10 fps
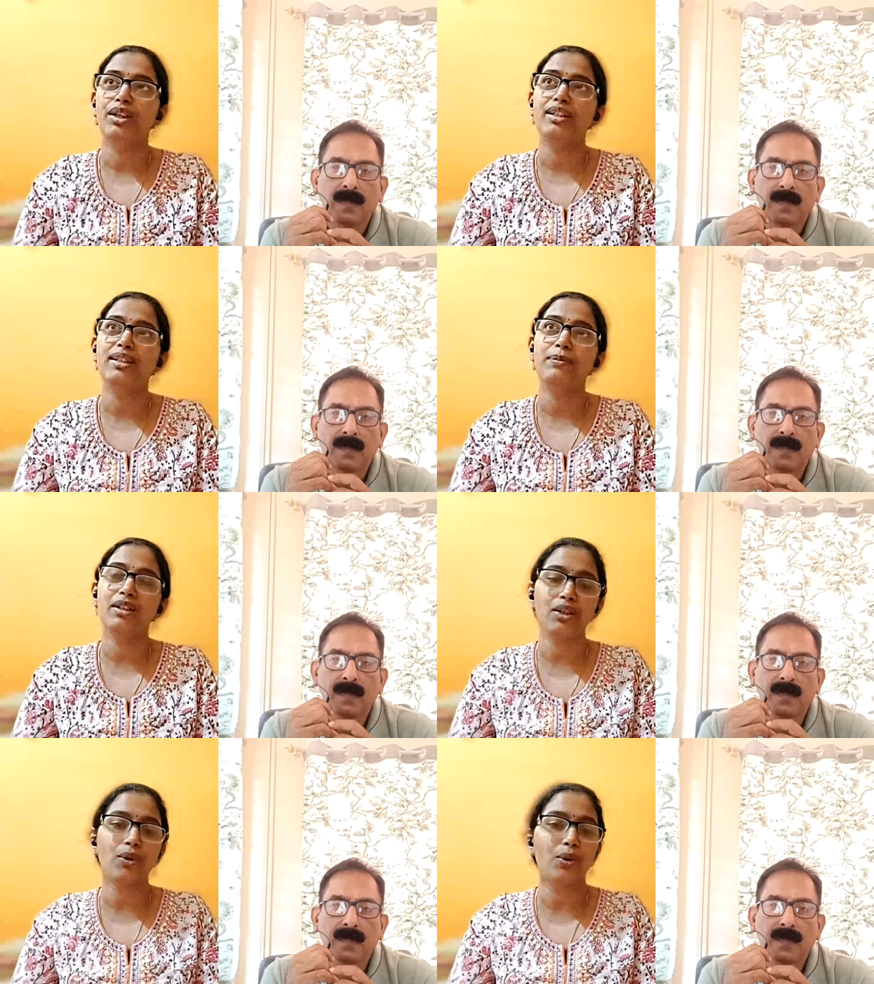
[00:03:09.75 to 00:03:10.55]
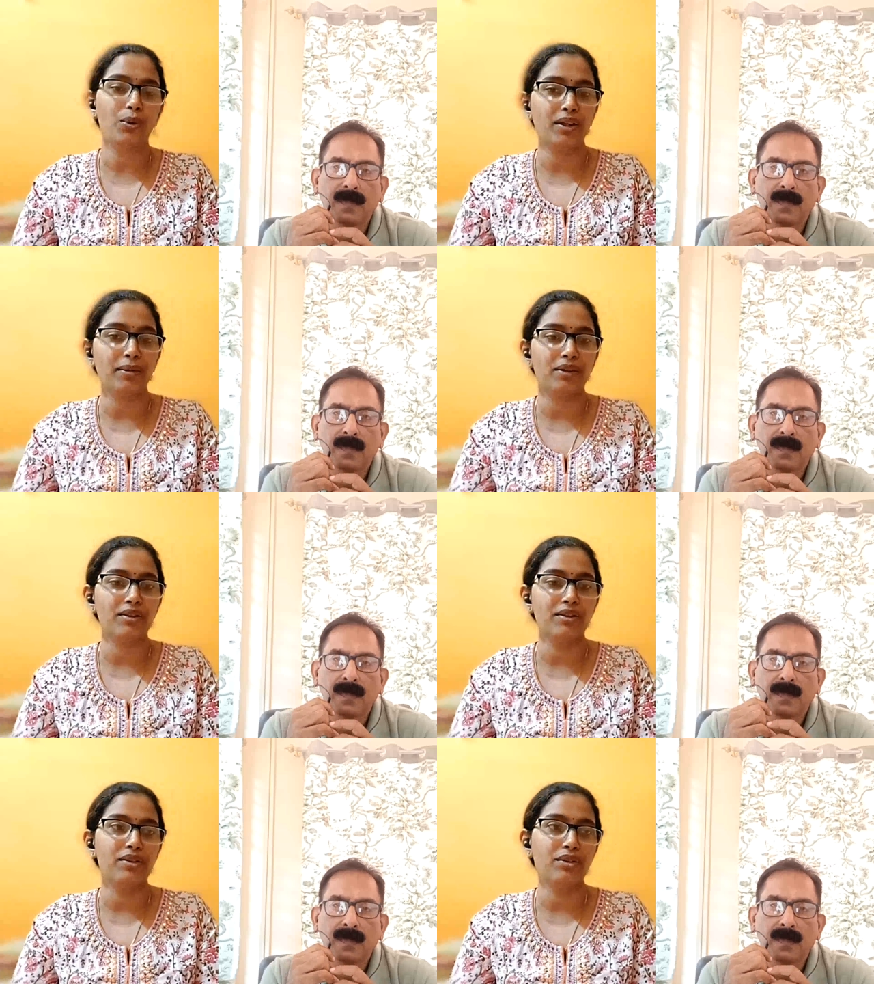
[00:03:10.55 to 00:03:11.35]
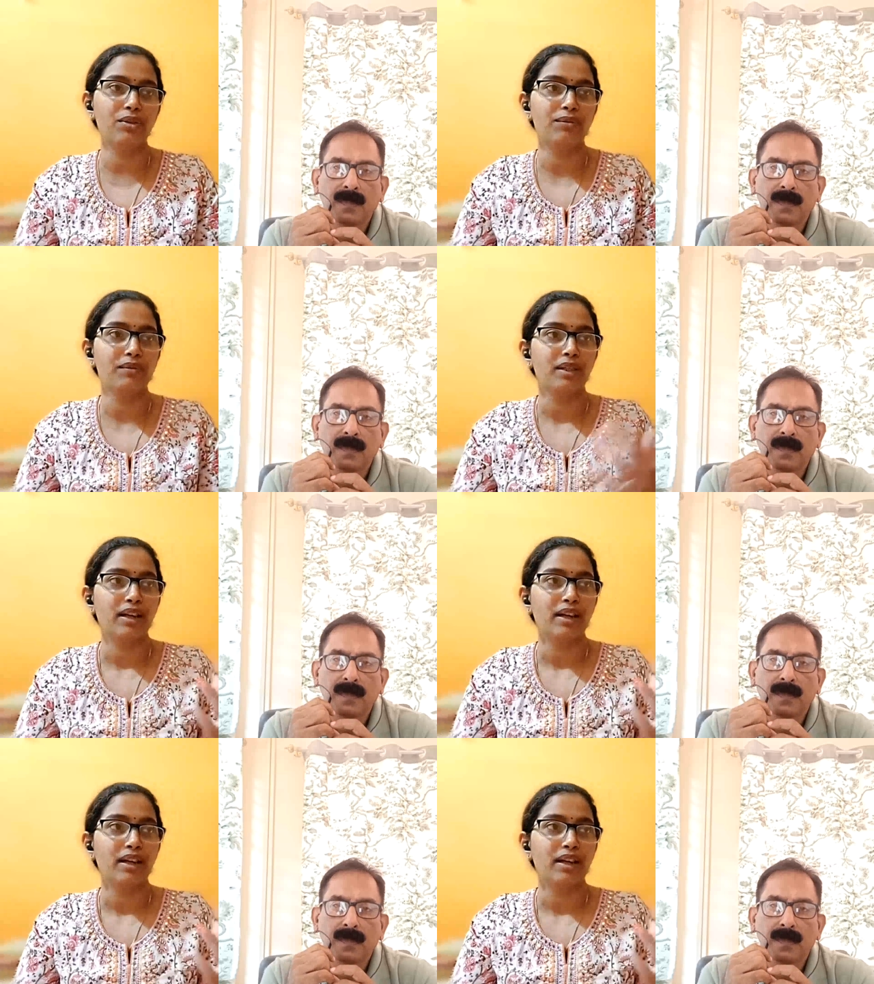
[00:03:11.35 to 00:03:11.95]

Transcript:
Speaker 1: Train is pretty okay because, I